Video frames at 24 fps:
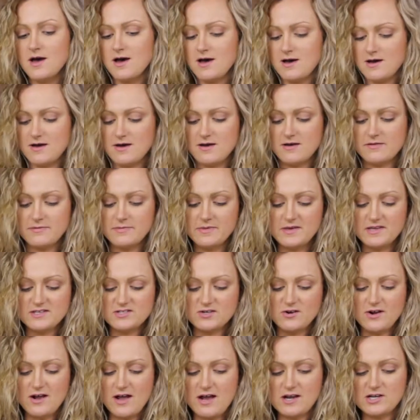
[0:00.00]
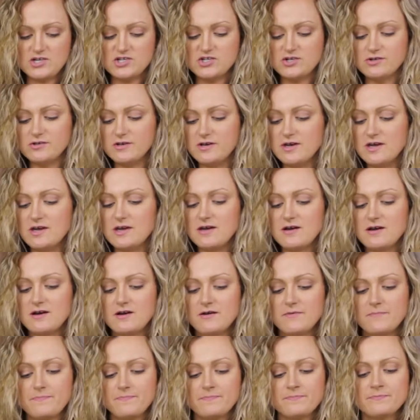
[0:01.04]
And these are actually
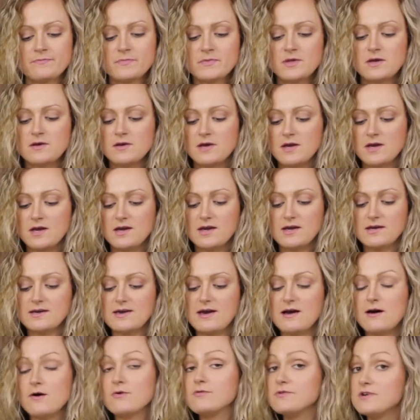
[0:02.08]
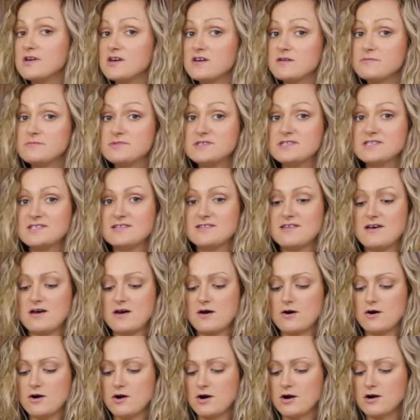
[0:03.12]
cacao nibs
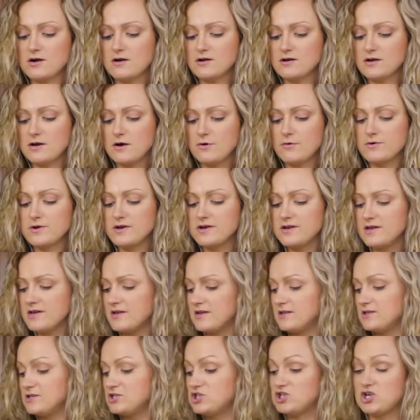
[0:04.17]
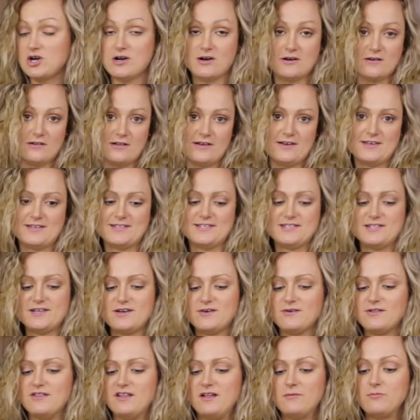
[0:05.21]
that are coated in chocolate.
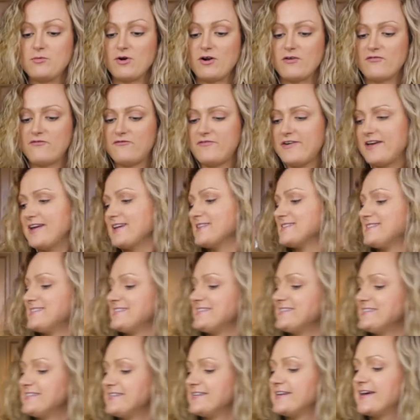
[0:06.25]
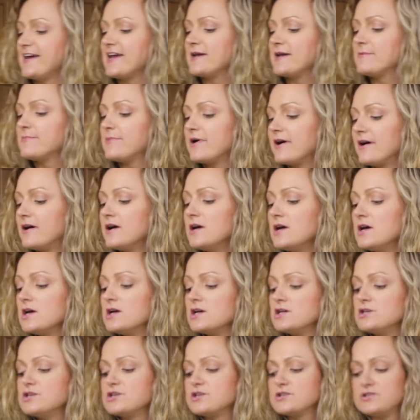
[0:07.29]
So a little more fancy today, but
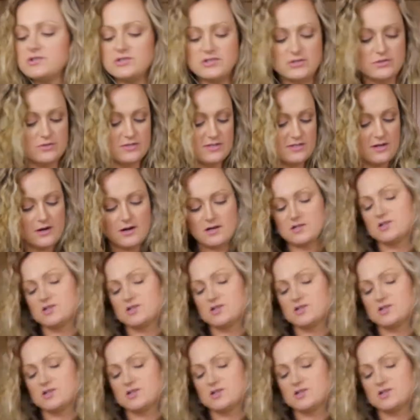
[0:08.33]
you could just use dark